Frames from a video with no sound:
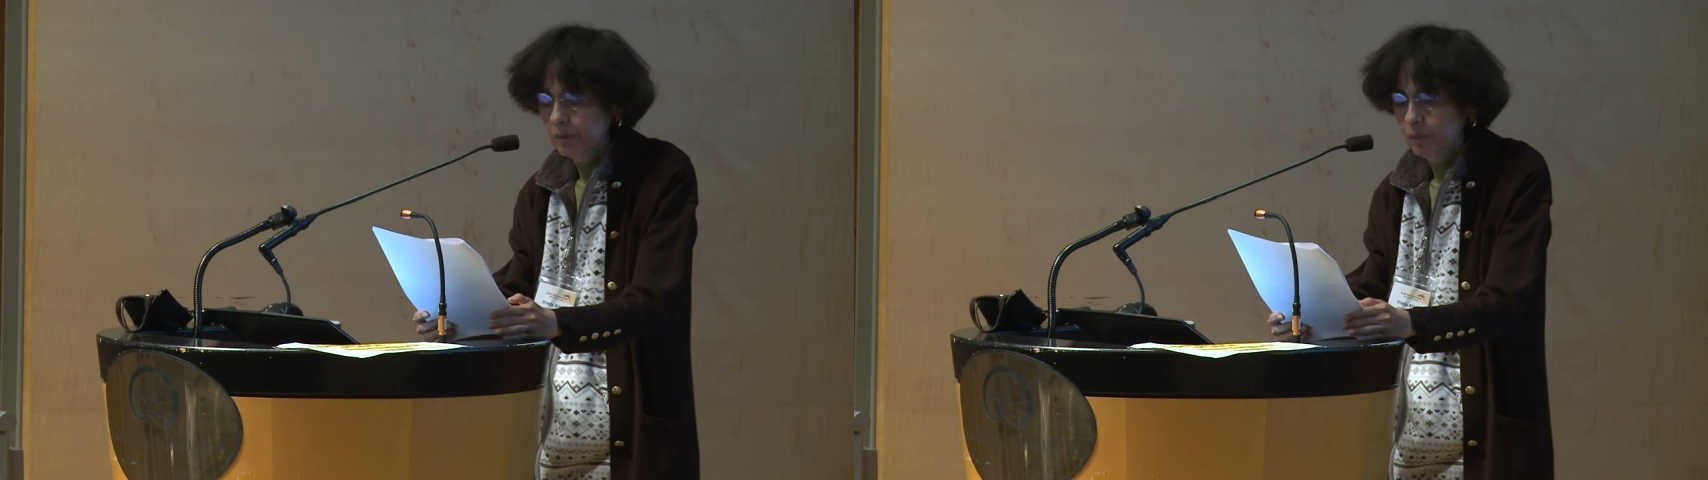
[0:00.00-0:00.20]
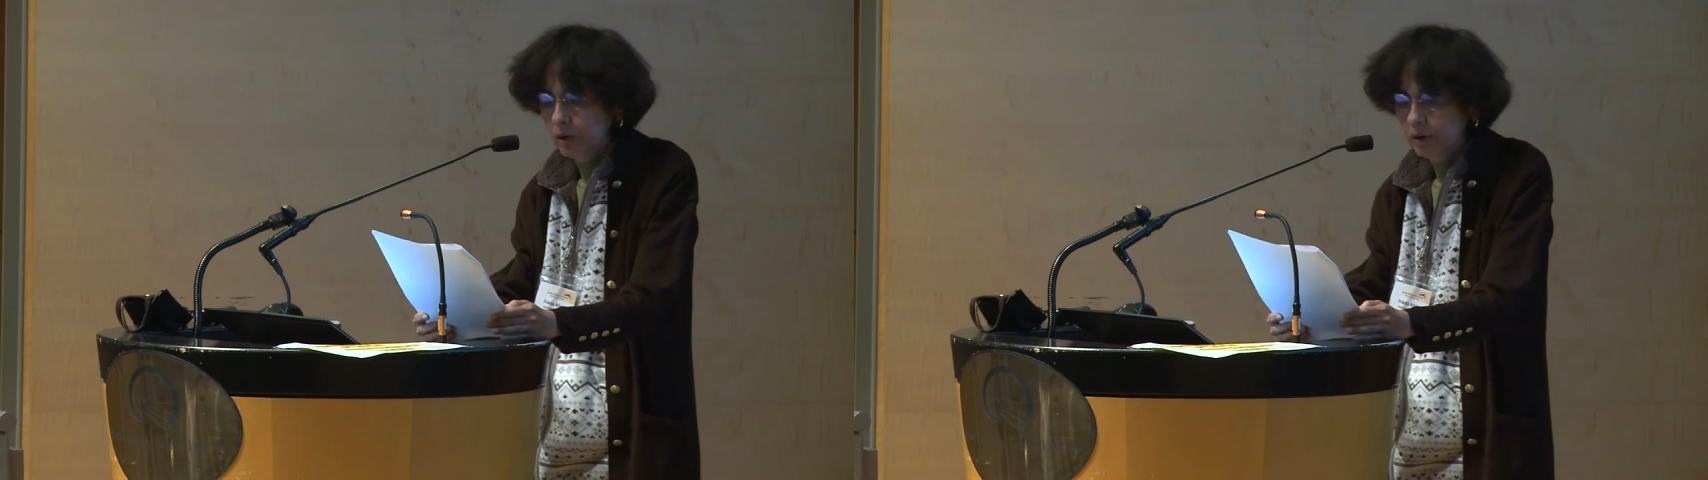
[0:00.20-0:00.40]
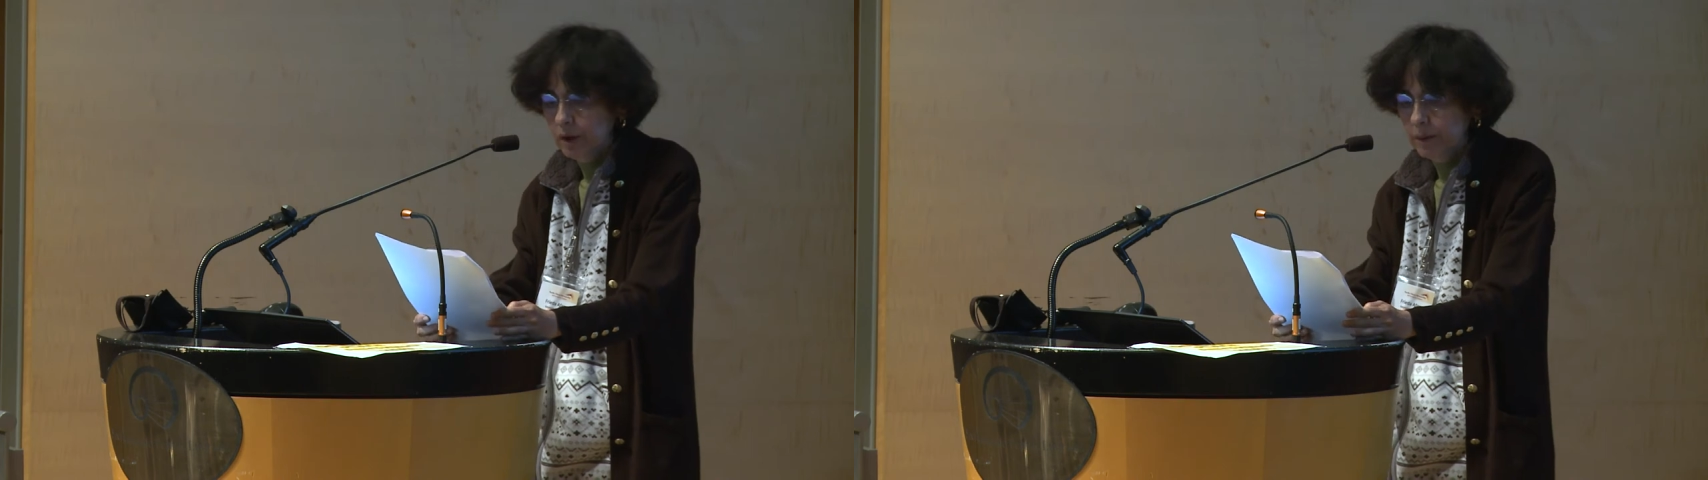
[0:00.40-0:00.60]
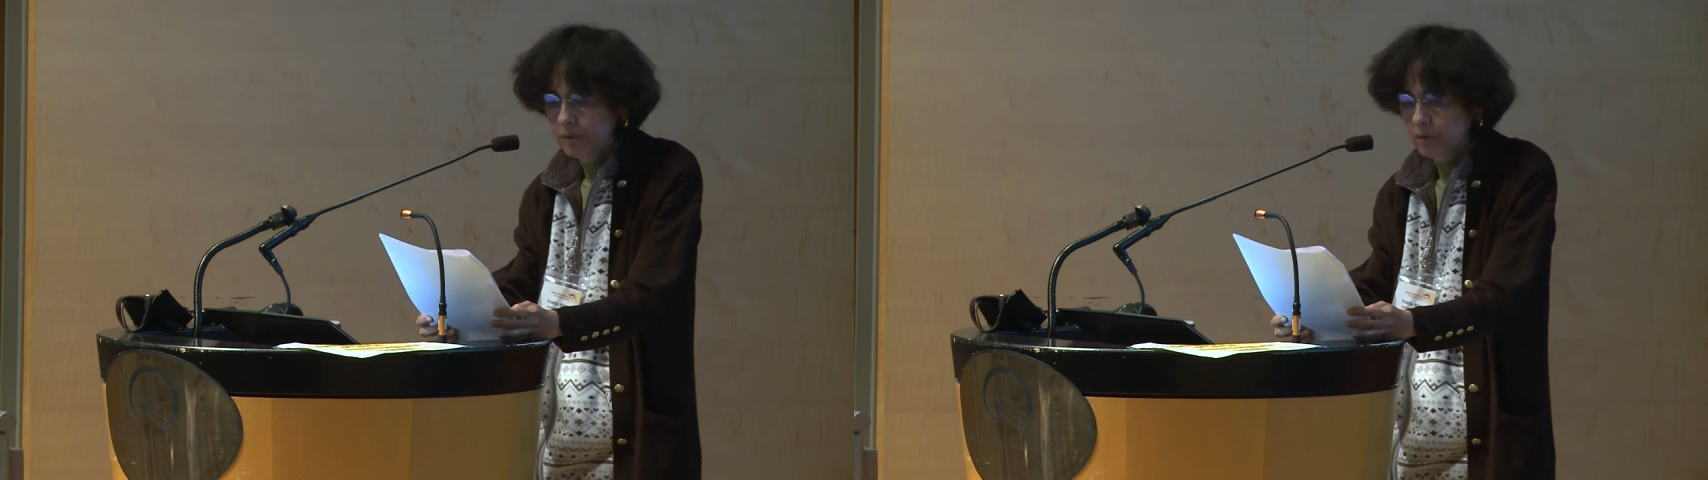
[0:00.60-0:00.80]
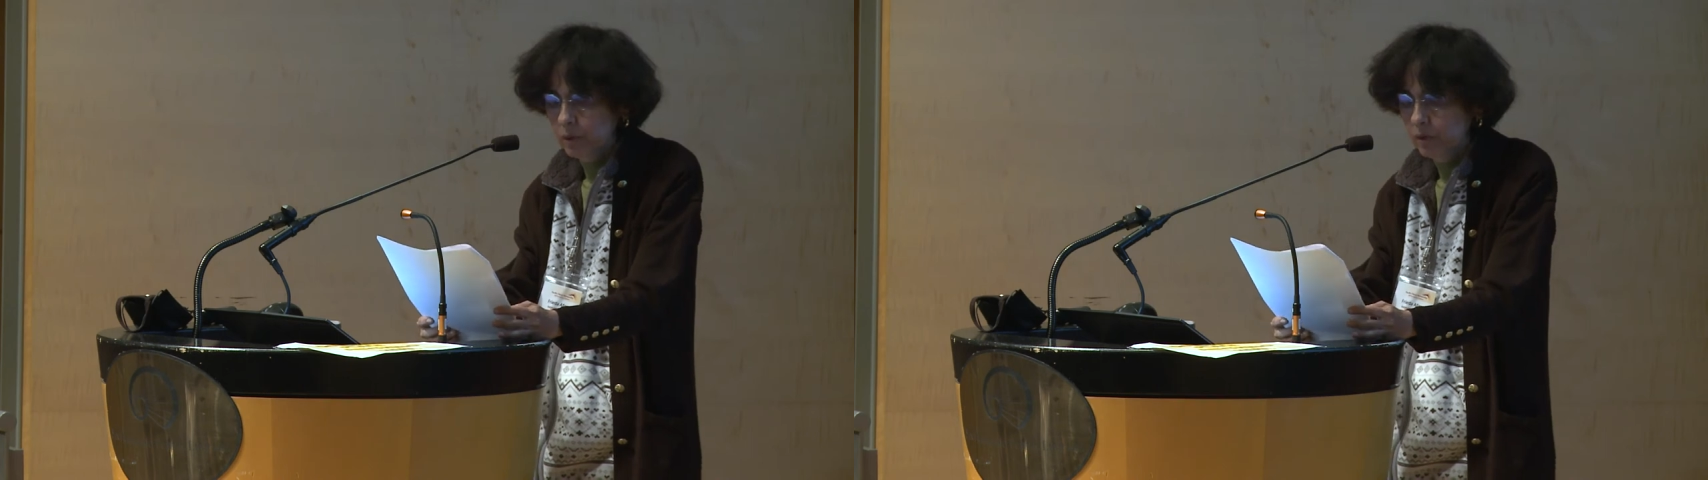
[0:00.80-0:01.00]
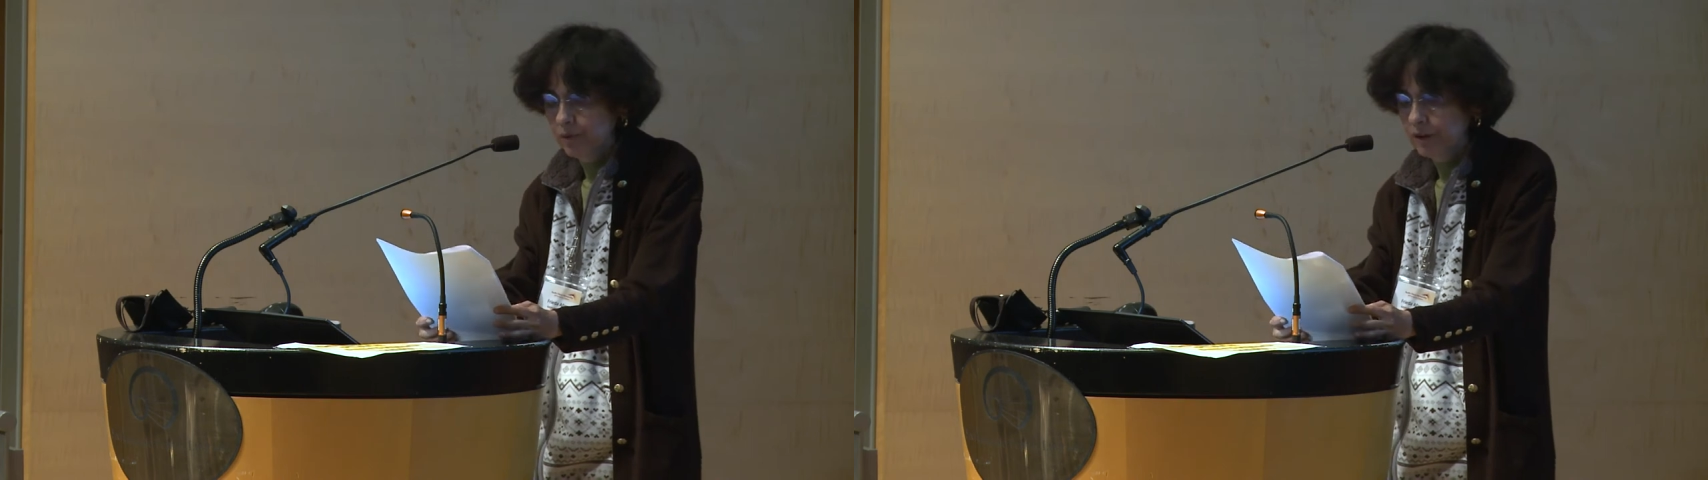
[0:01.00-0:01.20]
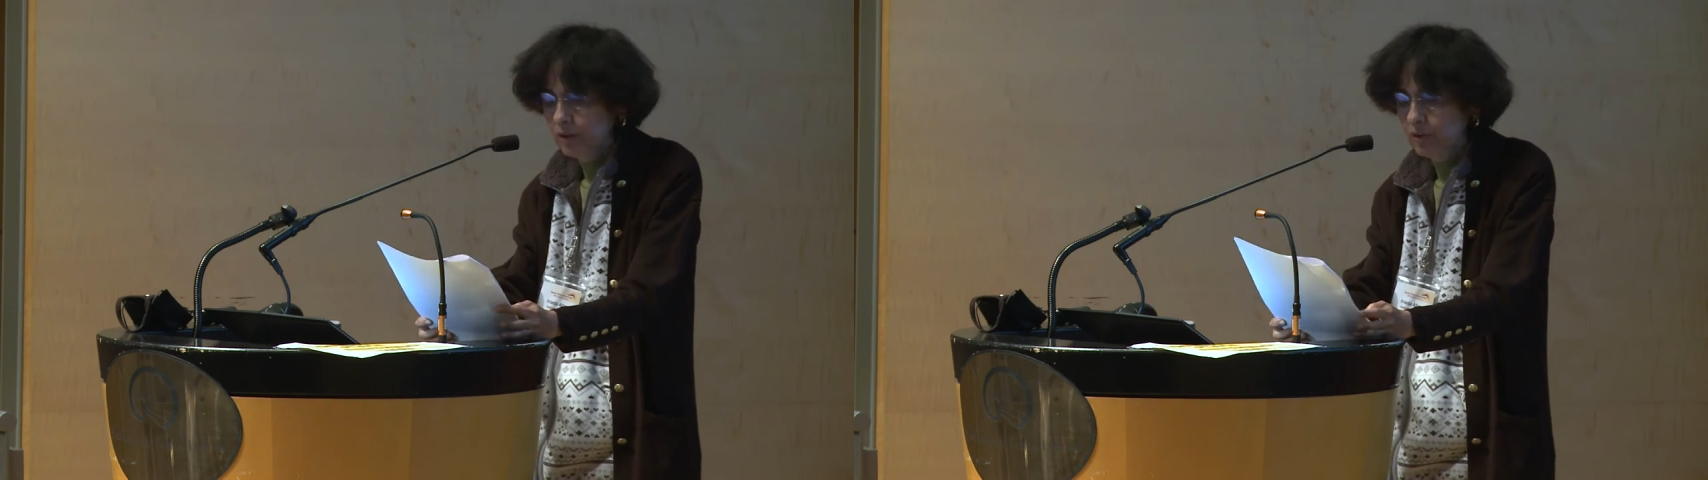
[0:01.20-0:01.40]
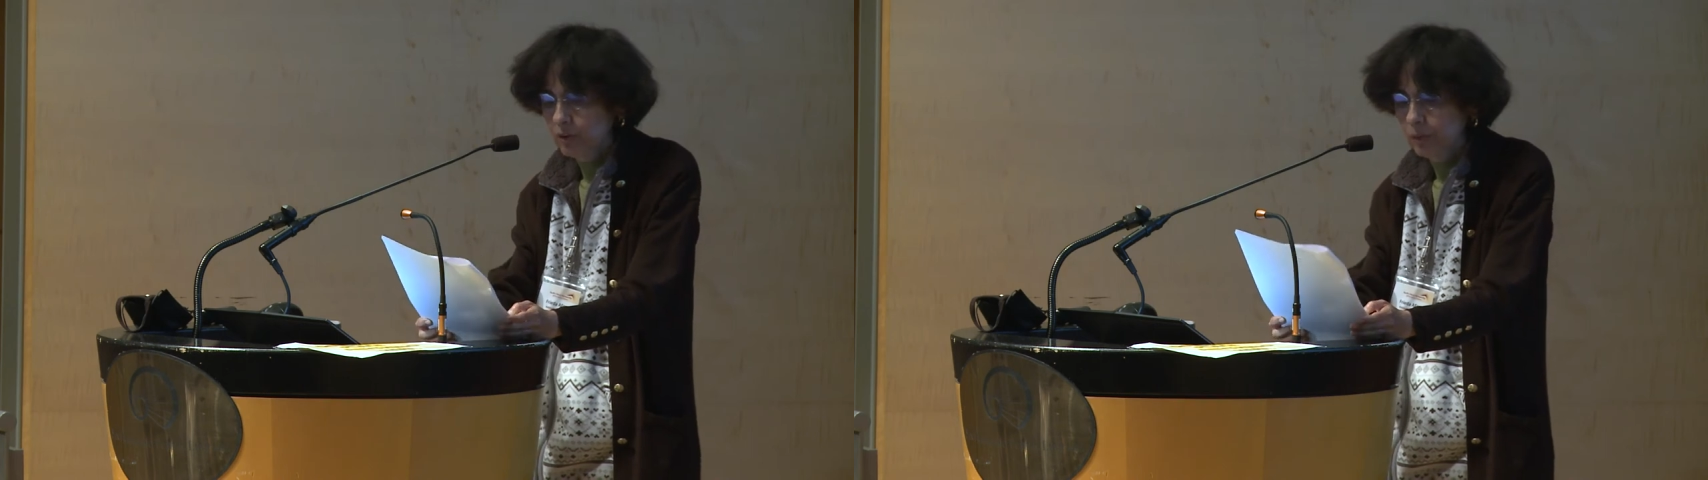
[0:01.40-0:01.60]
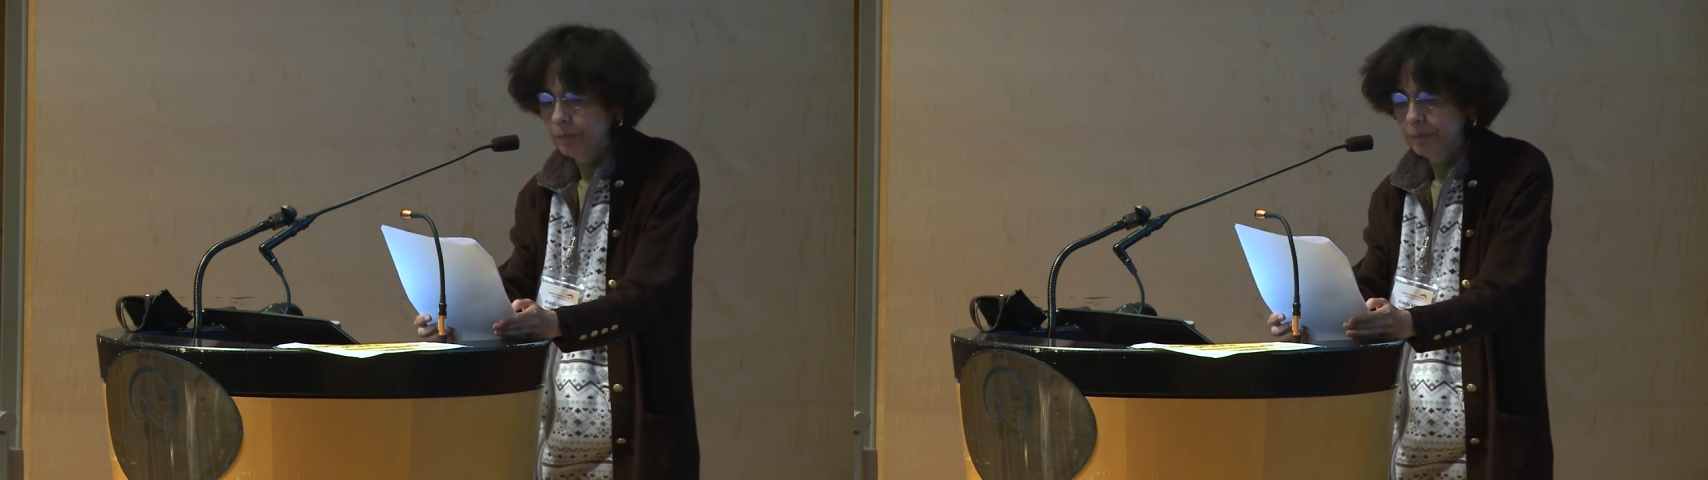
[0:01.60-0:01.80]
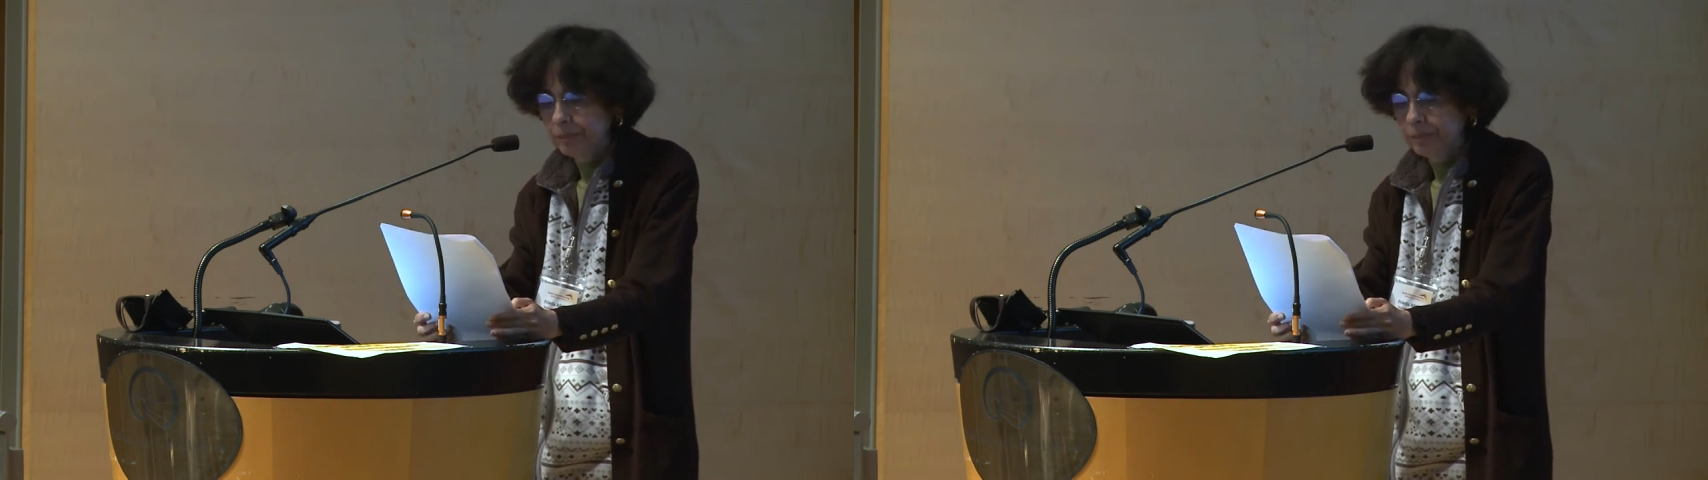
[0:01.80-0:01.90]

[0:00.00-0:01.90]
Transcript: book clubs, or via Zoom.